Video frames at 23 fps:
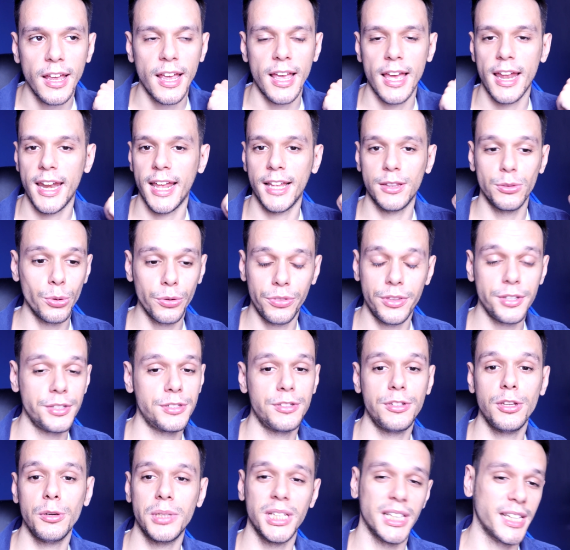and it had nothing to
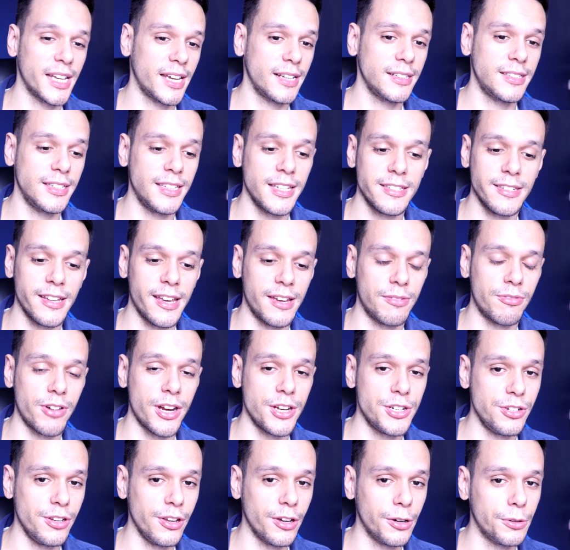do with the like to dislike
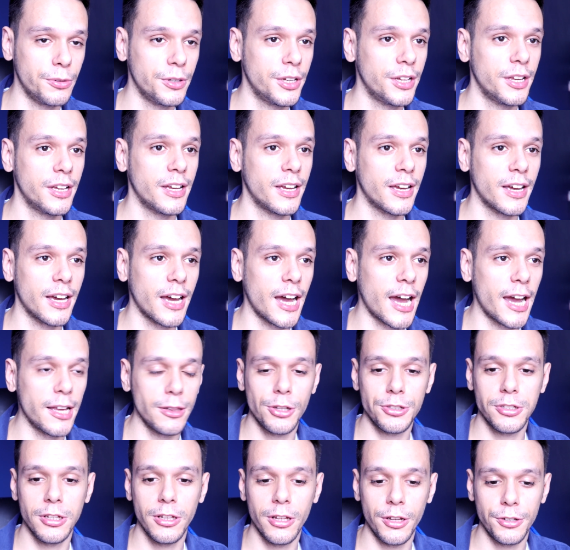ratio, I
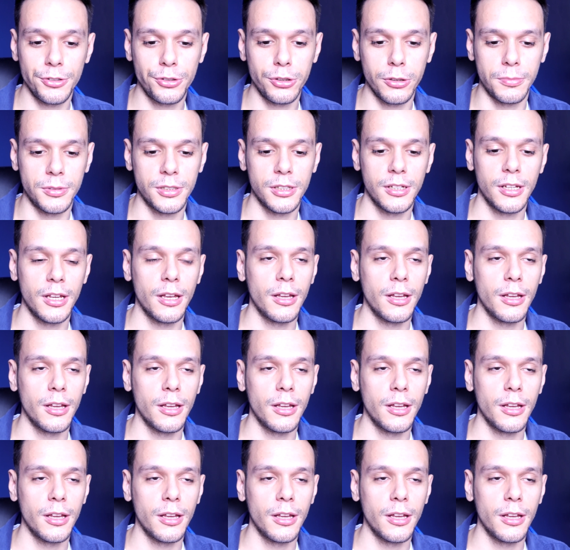lost a lot of subs.